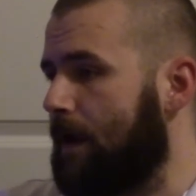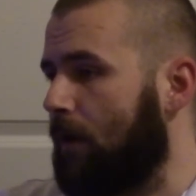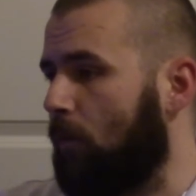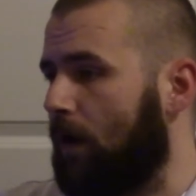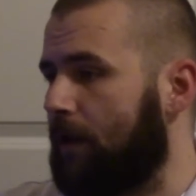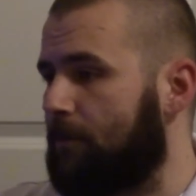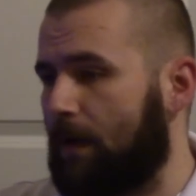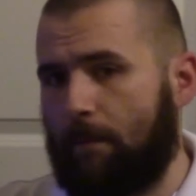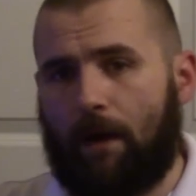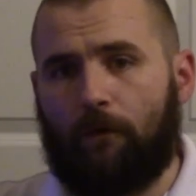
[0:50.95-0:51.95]
It's
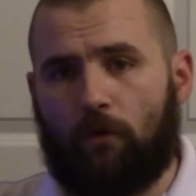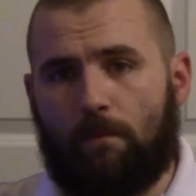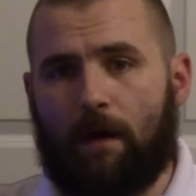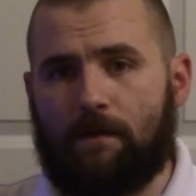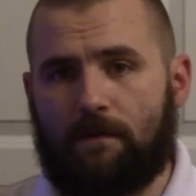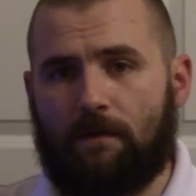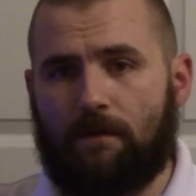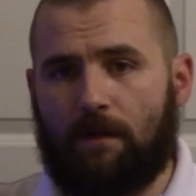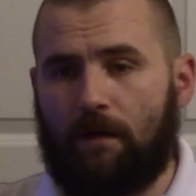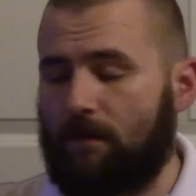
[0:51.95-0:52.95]
been about 2 months
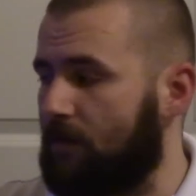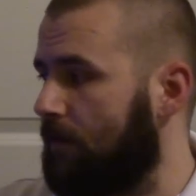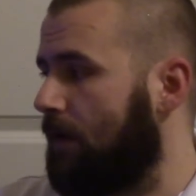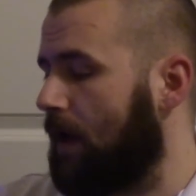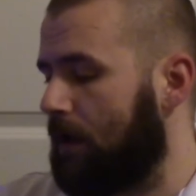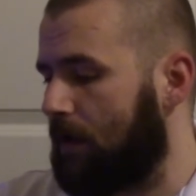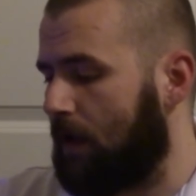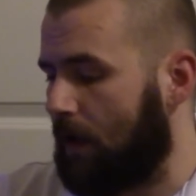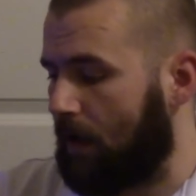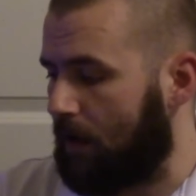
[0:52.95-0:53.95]
since I've had it,
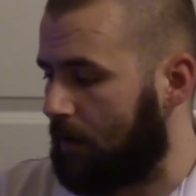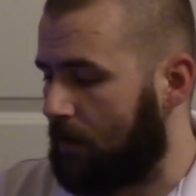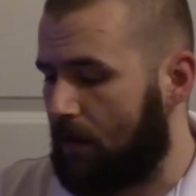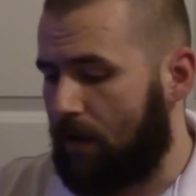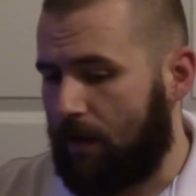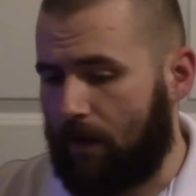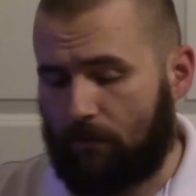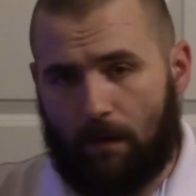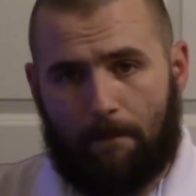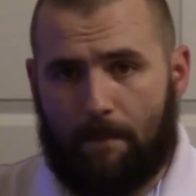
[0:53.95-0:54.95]
and
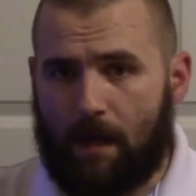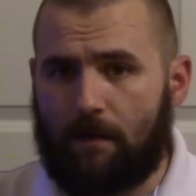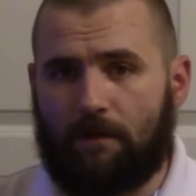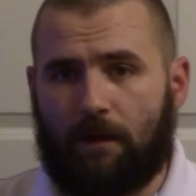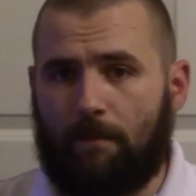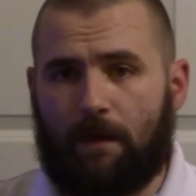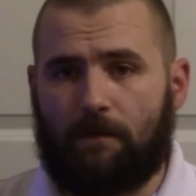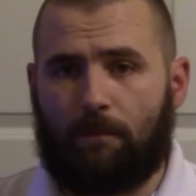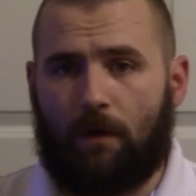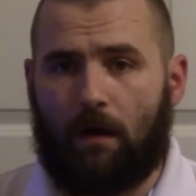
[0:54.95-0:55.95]
it's an
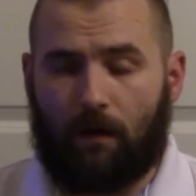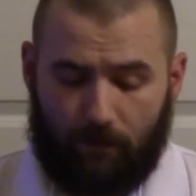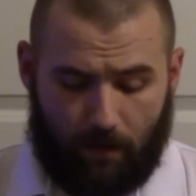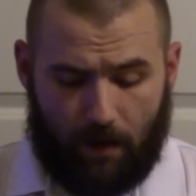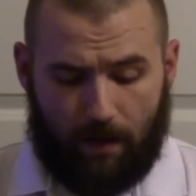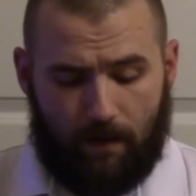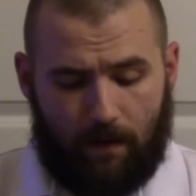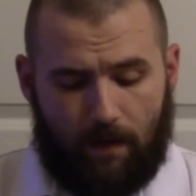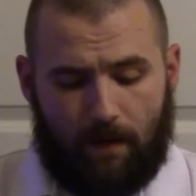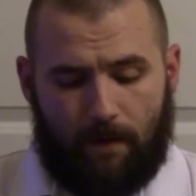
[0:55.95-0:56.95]
amazing product.
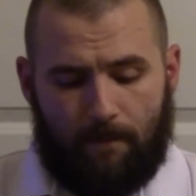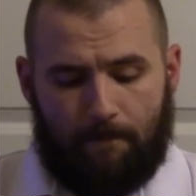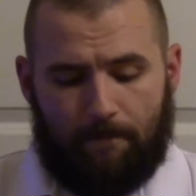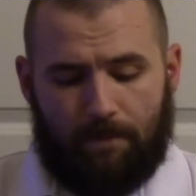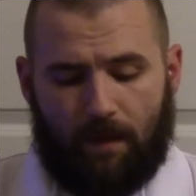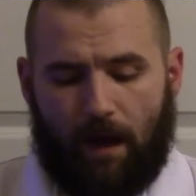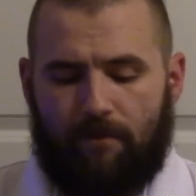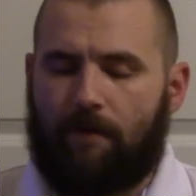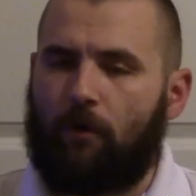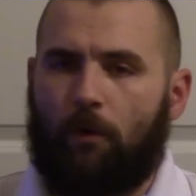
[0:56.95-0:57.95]

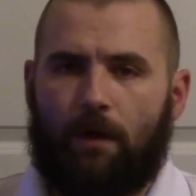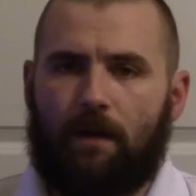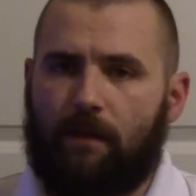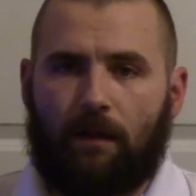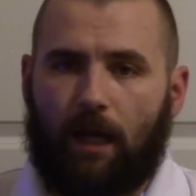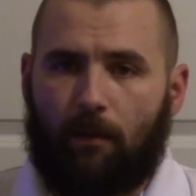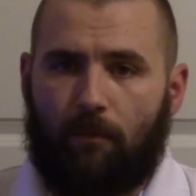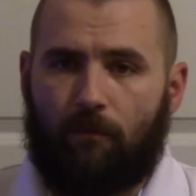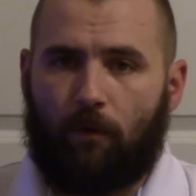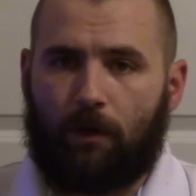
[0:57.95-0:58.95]
I've never owned anything like it
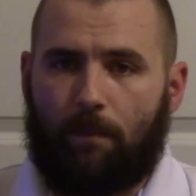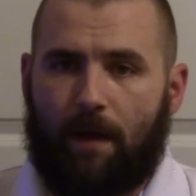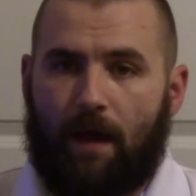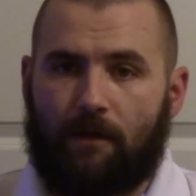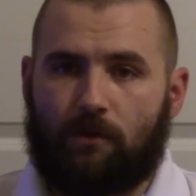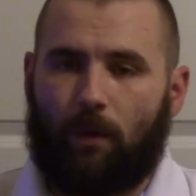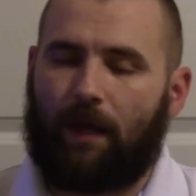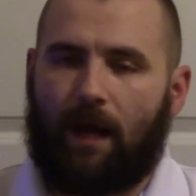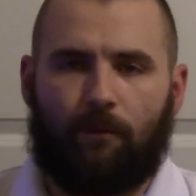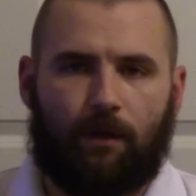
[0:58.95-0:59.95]
before in the past, so I
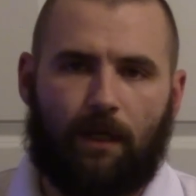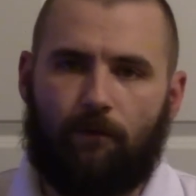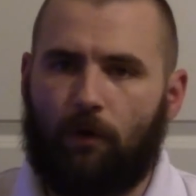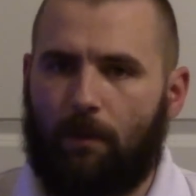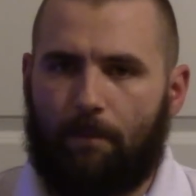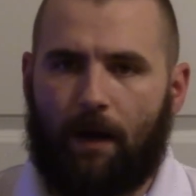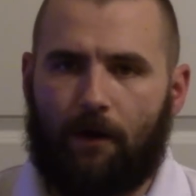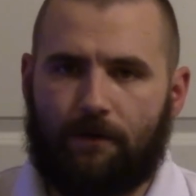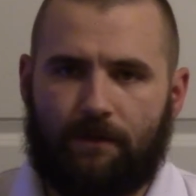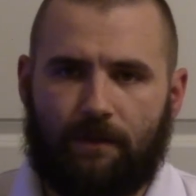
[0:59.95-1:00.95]
can't really give you a
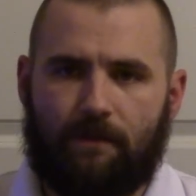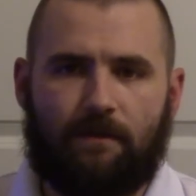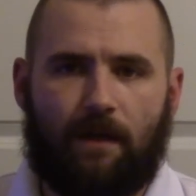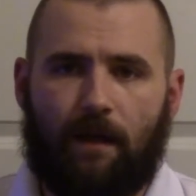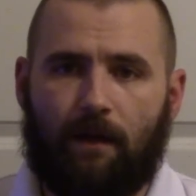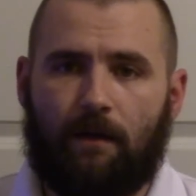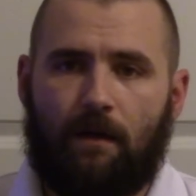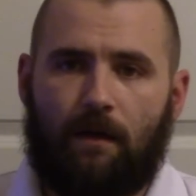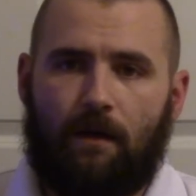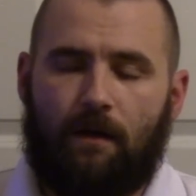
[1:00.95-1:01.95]
comparison saying
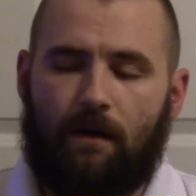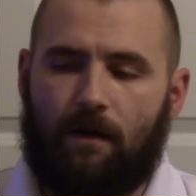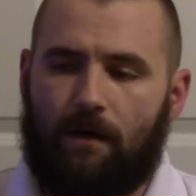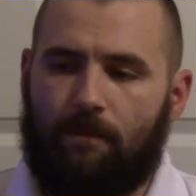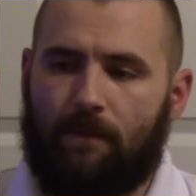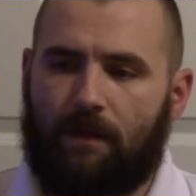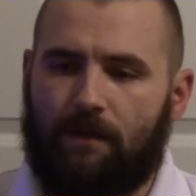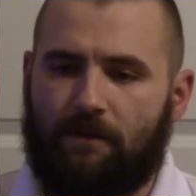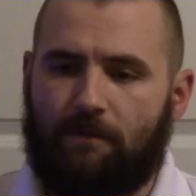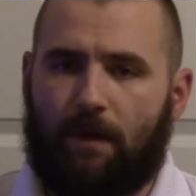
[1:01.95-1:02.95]
that
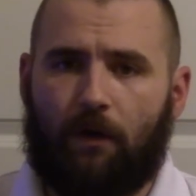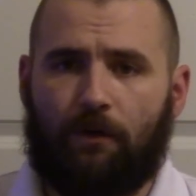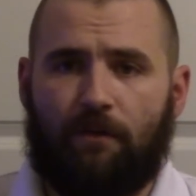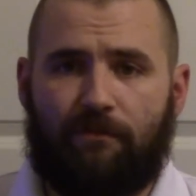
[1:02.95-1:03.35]
this is better than the